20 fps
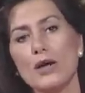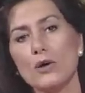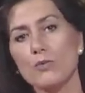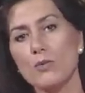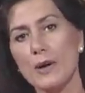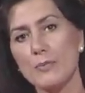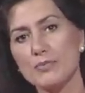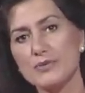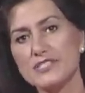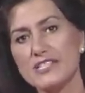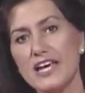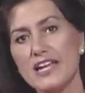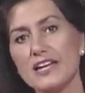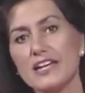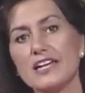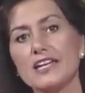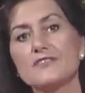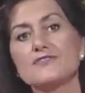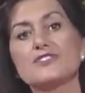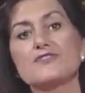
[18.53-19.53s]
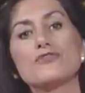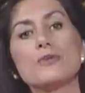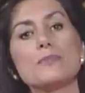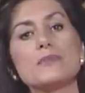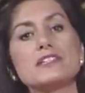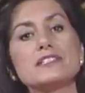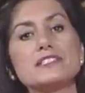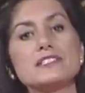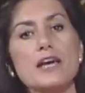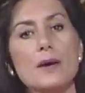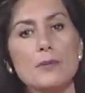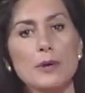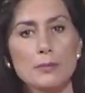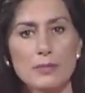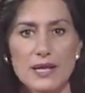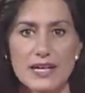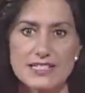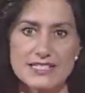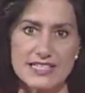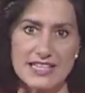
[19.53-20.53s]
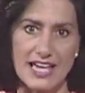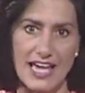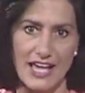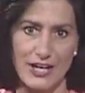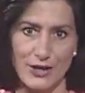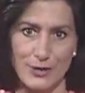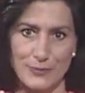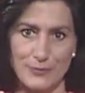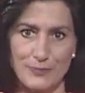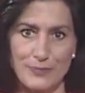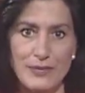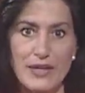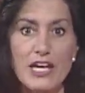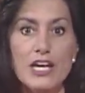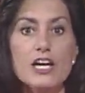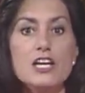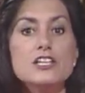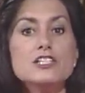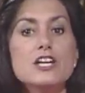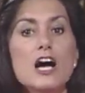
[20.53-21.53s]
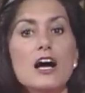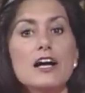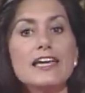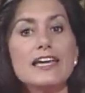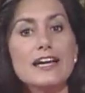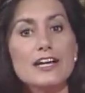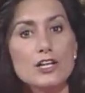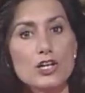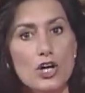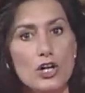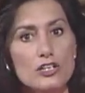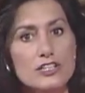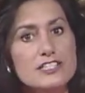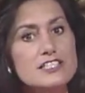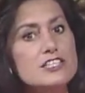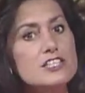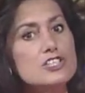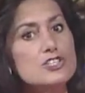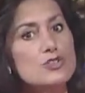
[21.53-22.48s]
are representatives from the Summer Place Theater. Don Gingold is the